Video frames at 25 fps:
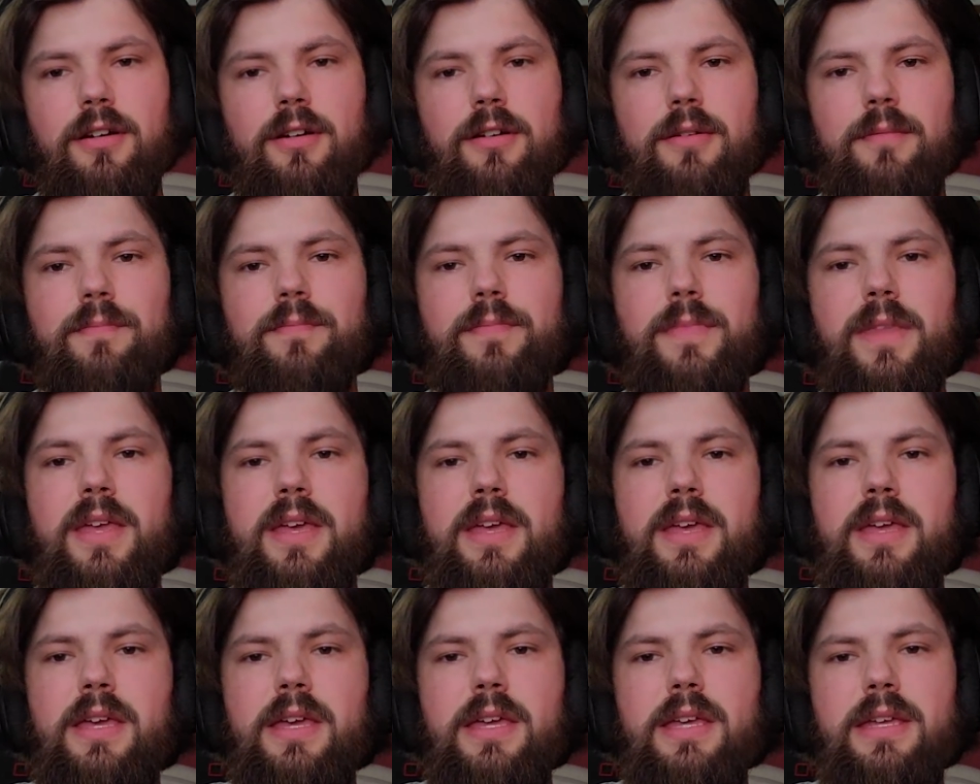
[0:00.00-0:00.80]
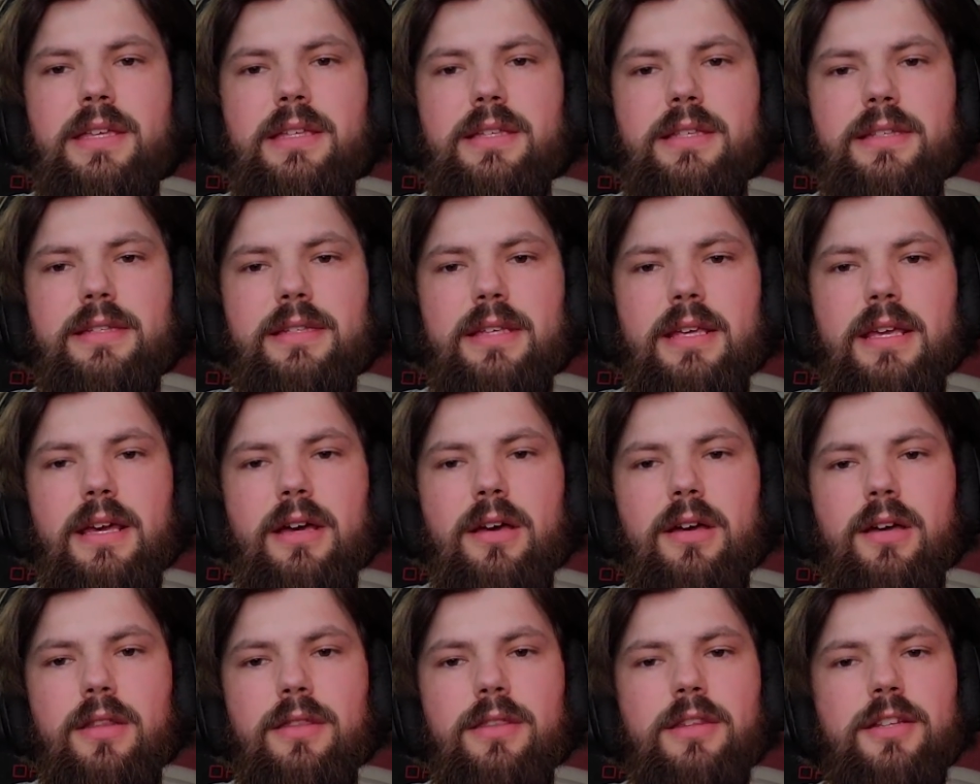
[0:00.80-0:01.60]
card is
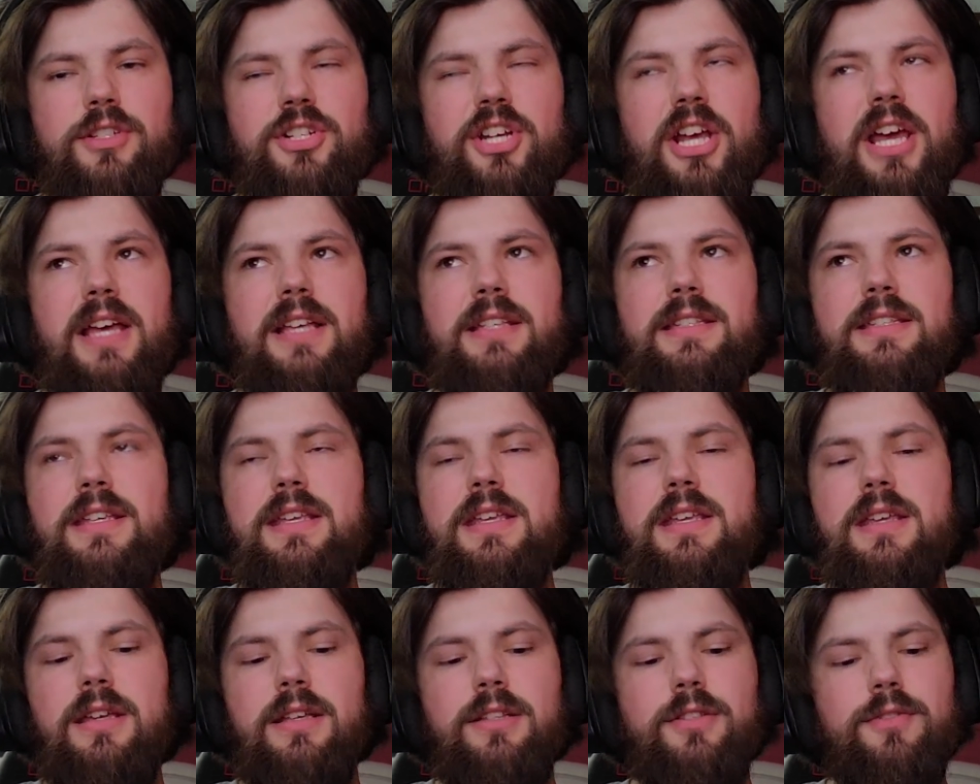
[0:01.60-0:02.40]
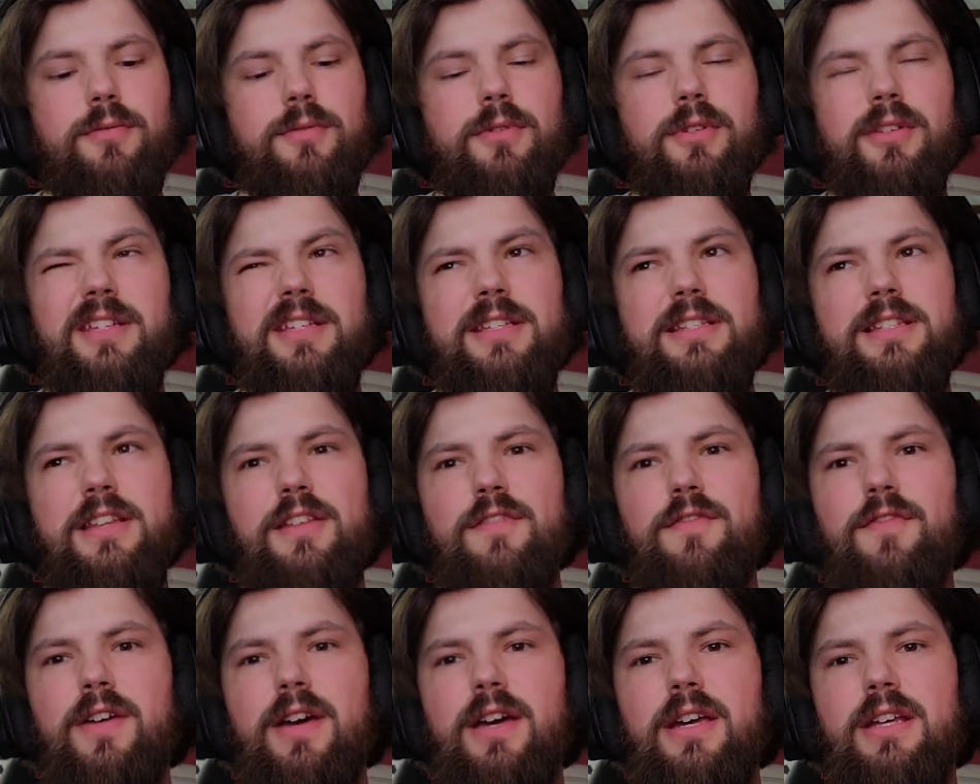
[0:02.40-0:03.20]
on the chassis. It's really easy
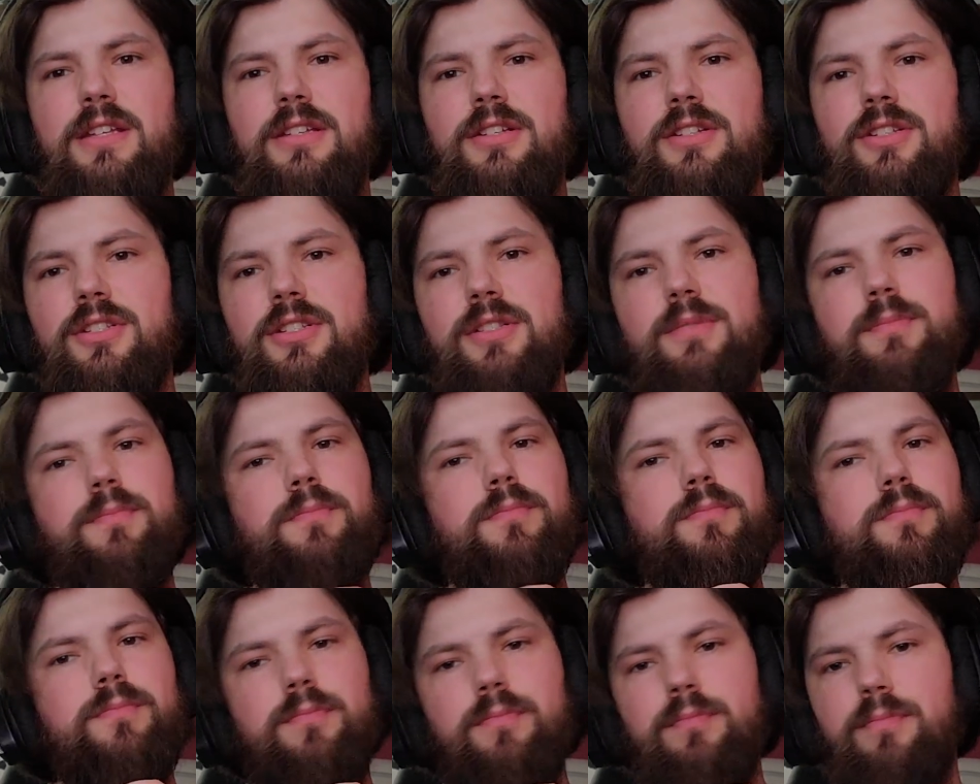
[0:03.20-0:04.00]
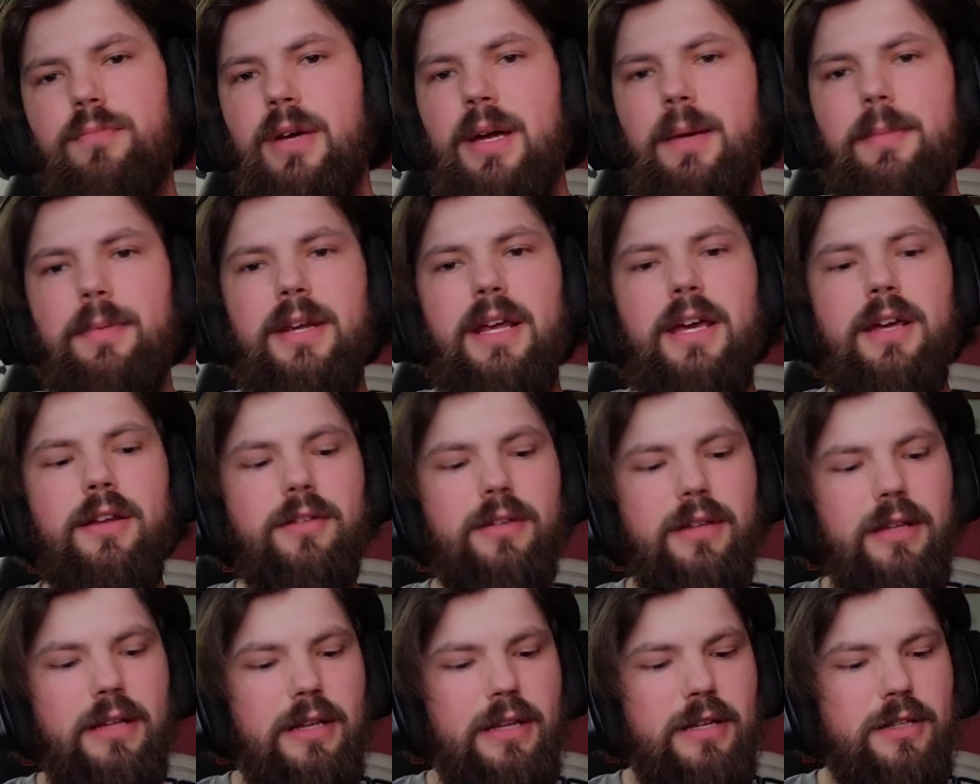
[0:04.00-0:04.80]
to find. You just pop it
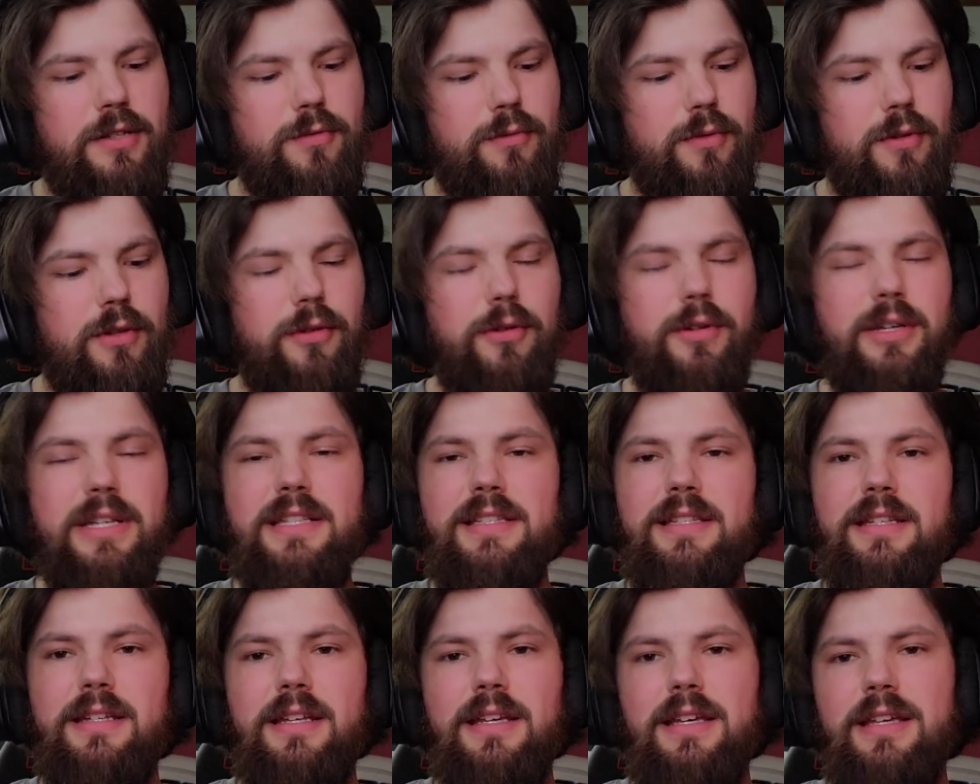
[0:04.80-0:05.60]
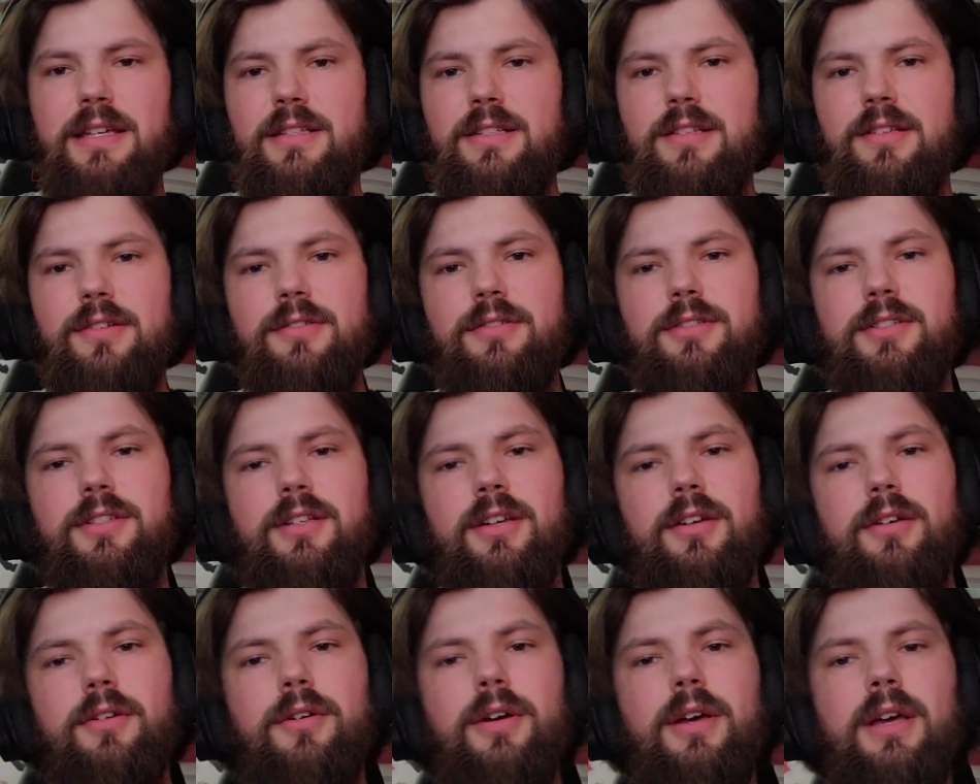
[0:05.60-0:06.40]
out, and it's really easy to get to.
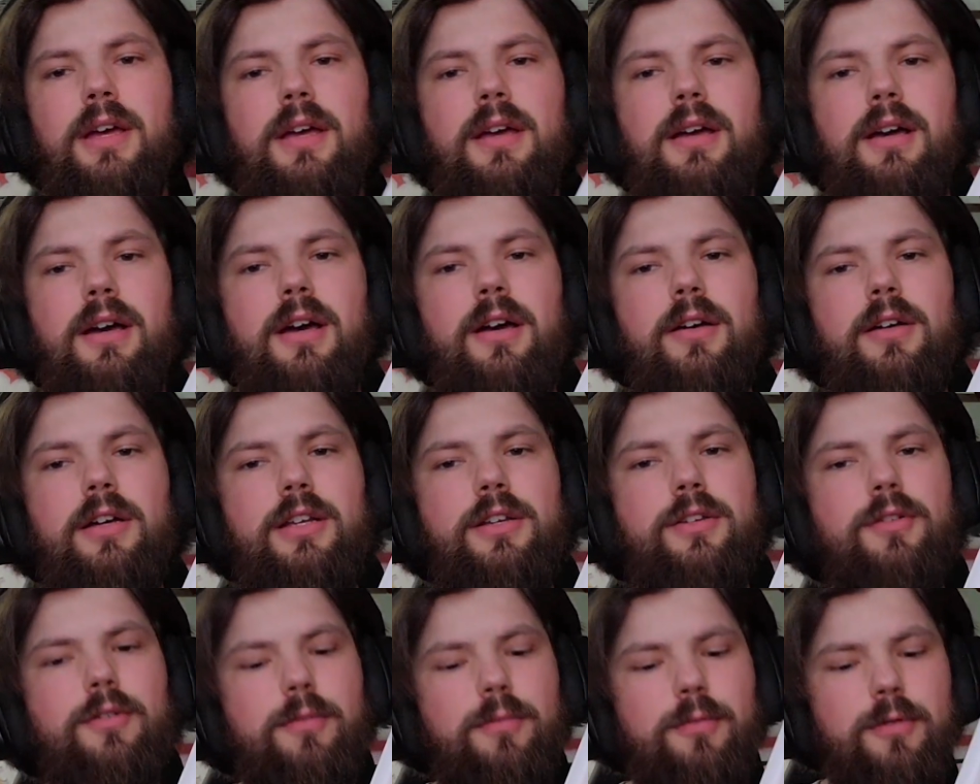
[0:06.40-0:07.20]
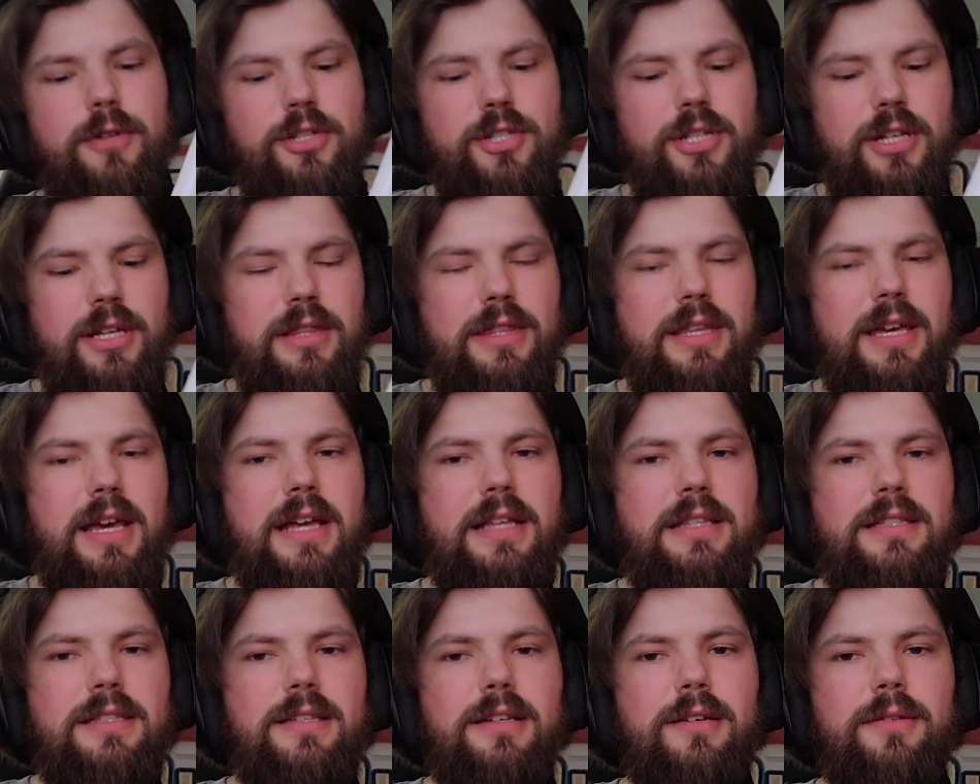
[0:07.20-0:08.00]
So I do appreciate
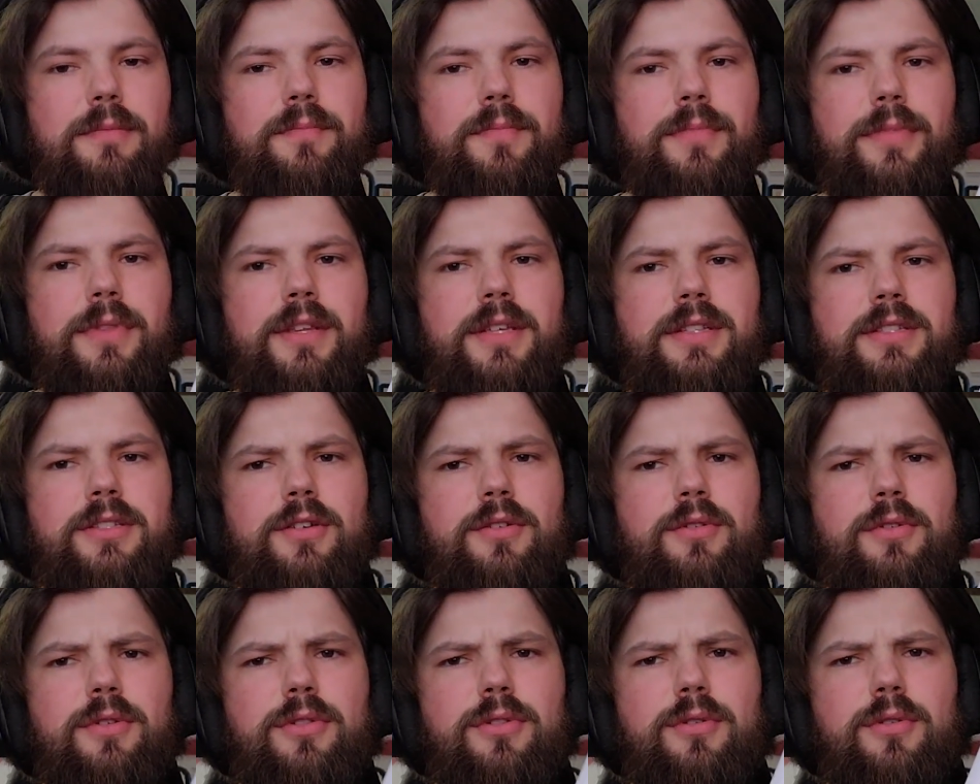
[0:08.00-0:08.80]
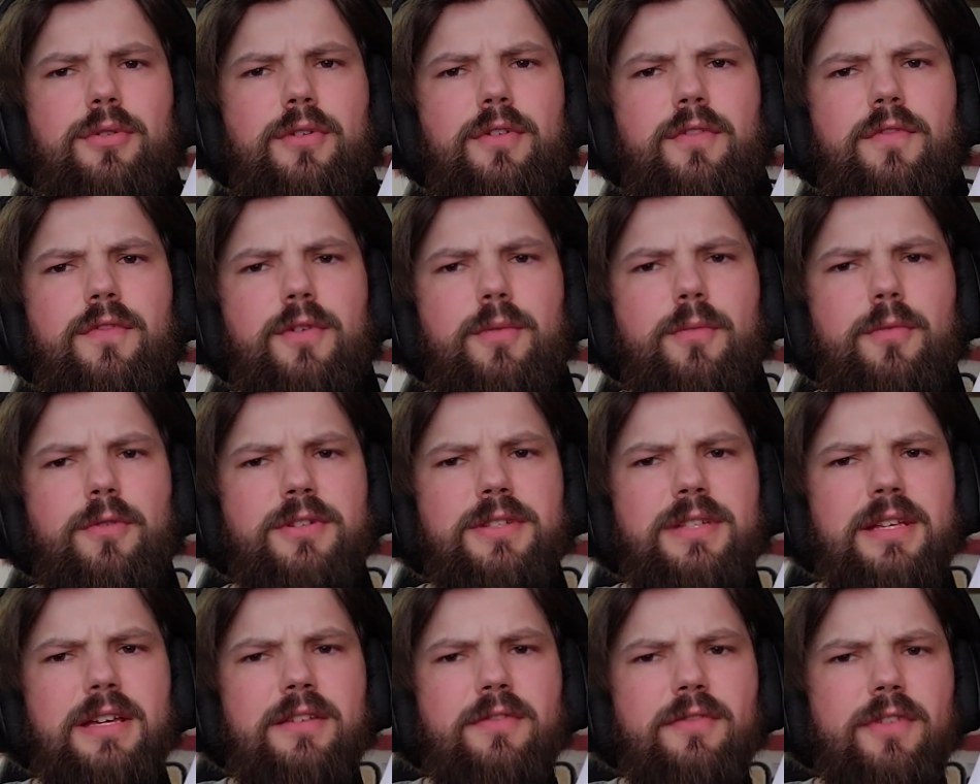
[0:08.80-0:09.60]
that. So let's go through a few more
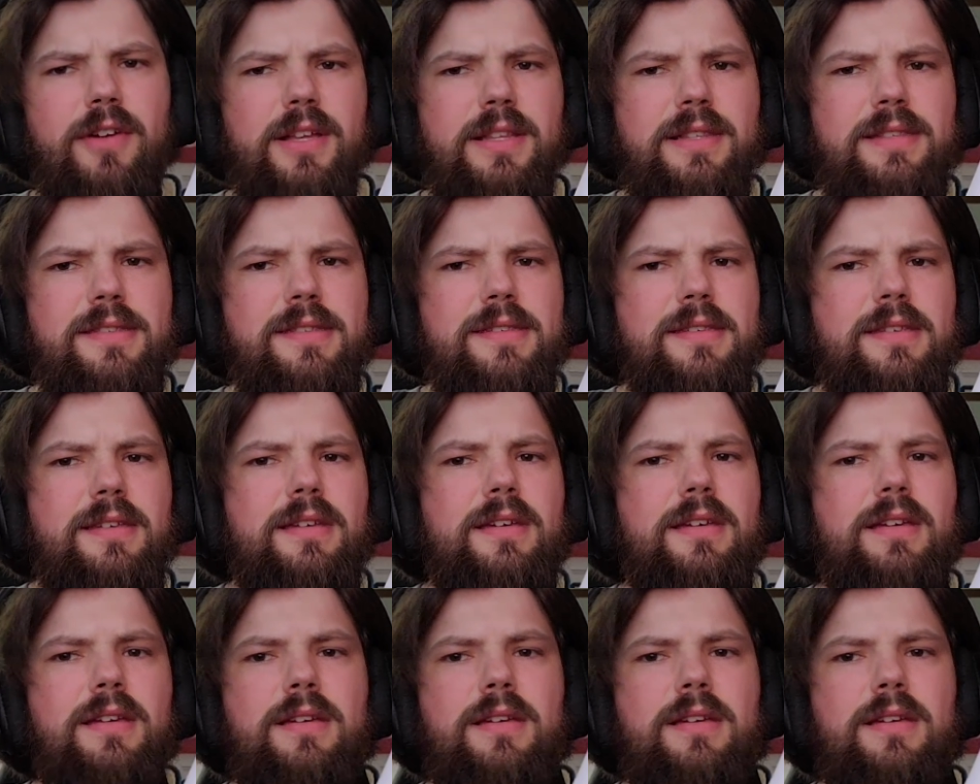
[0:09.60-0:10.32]
sound fonts.